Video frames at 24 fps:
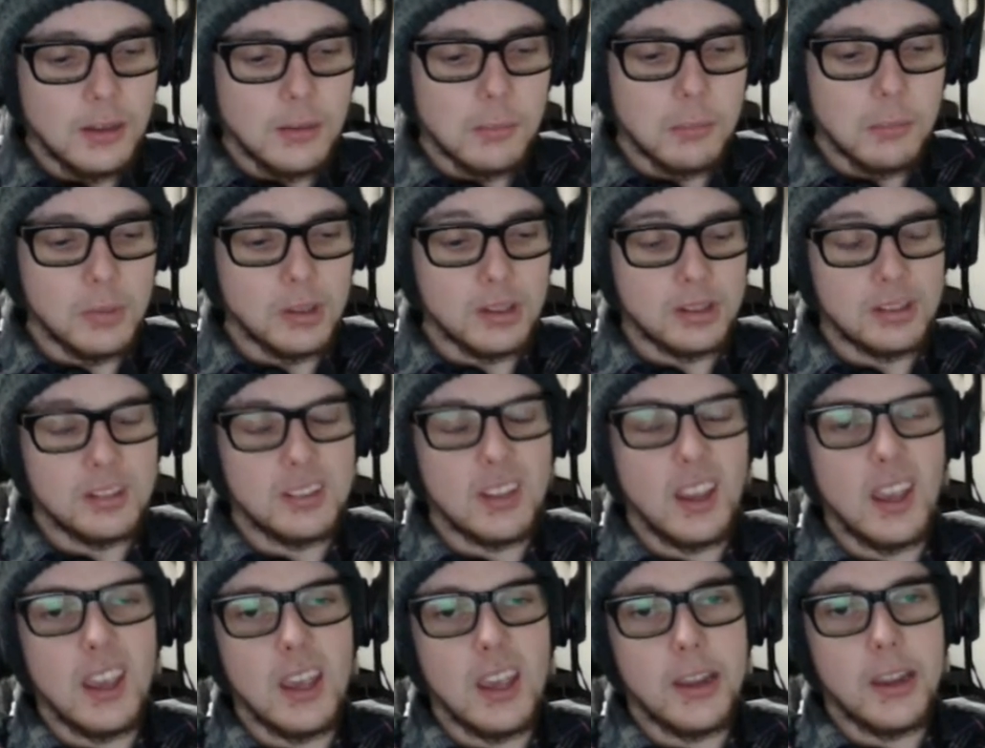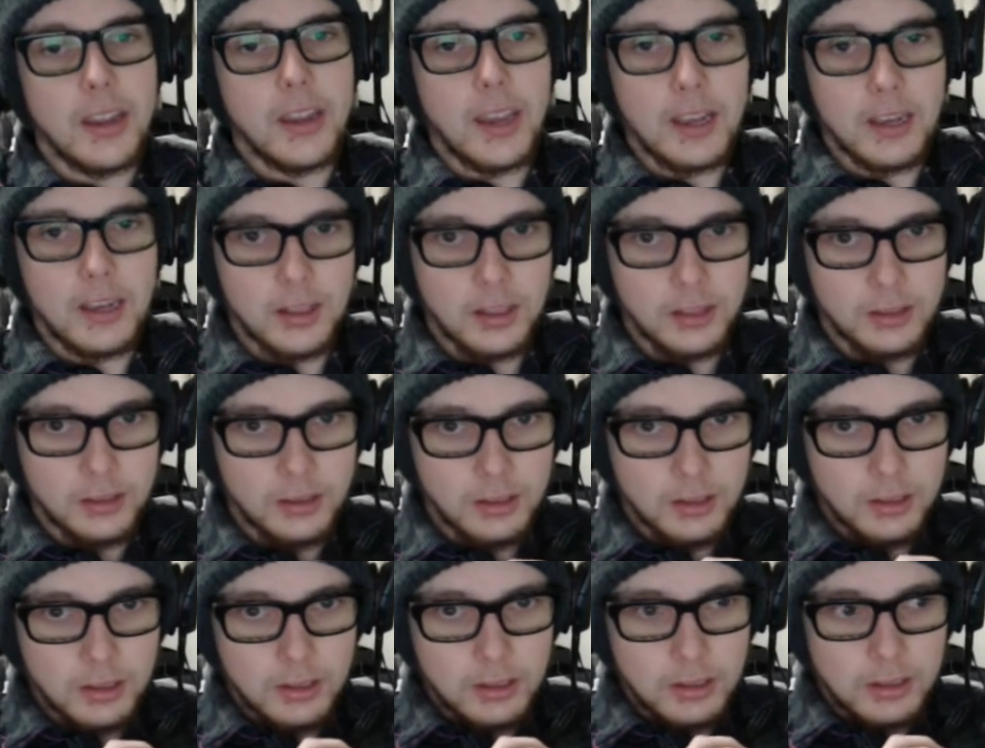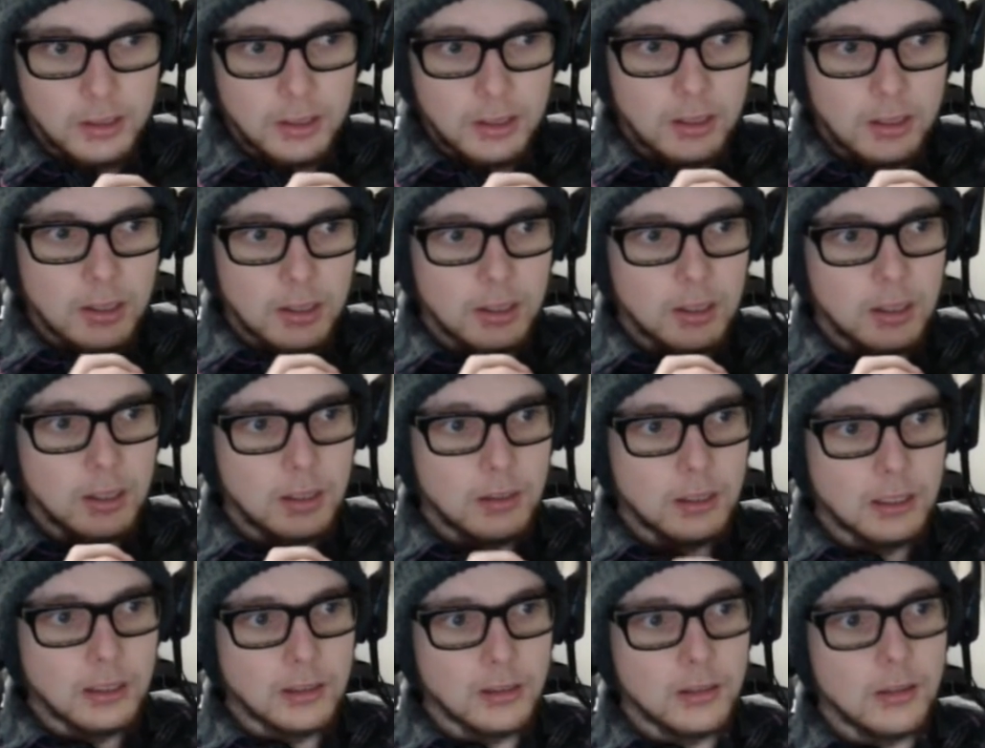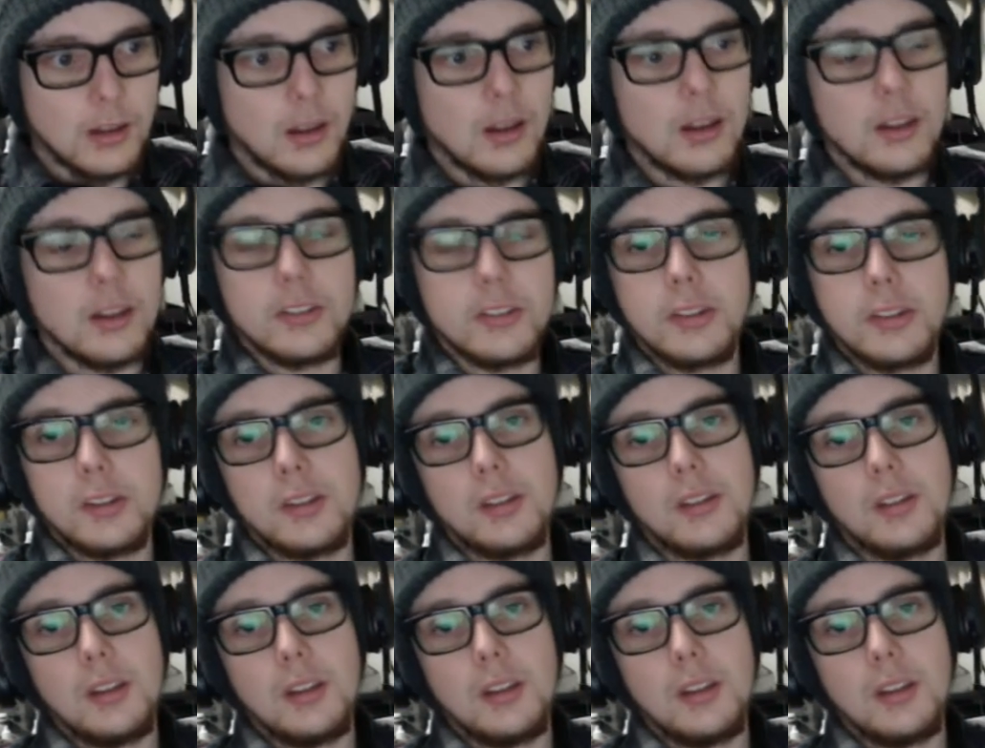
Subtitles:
mistake, any loss